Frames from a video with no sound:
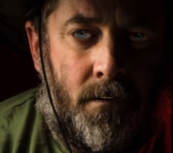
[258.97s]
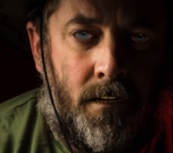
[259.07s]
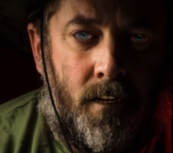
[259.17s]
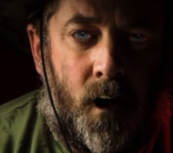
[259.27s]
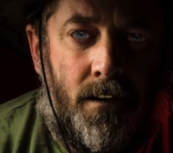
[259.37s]

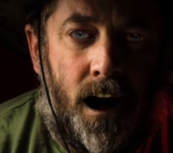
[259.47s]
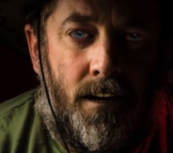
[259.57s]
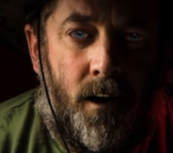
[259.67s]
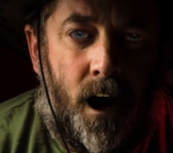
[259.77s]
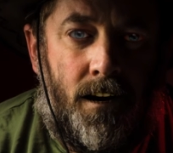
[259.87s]
so does
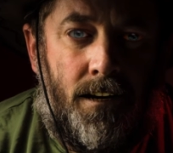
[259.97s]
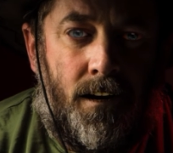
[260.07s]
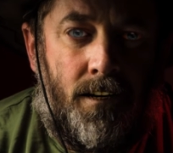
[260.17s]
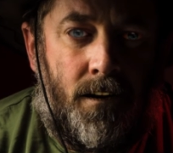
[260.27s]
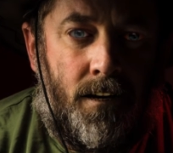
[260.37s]
their
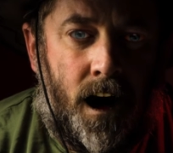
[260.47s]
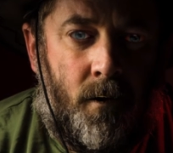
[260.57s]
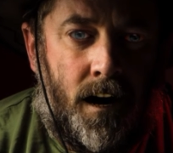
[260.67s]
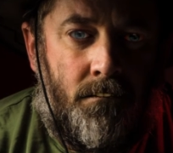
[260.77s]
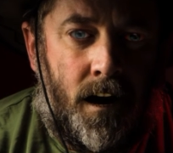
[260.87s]
atheistic
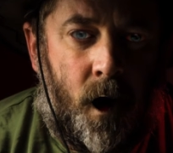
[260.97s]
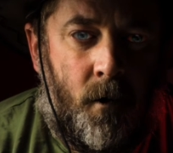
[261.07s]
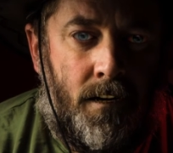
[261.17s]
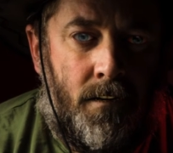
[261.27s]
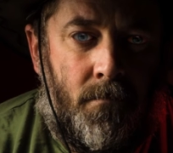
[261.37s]
house of
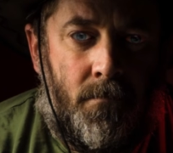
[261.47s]
cards.